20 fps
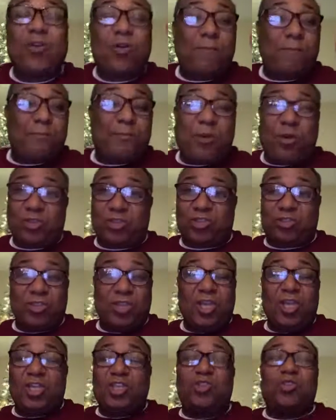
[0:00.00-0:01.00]
on bus
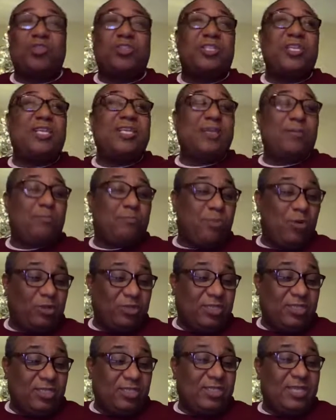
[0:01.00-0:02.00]
to say the
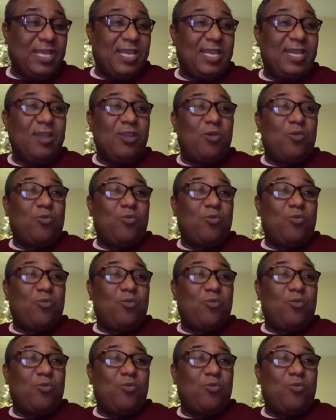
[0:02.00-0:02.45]
buses here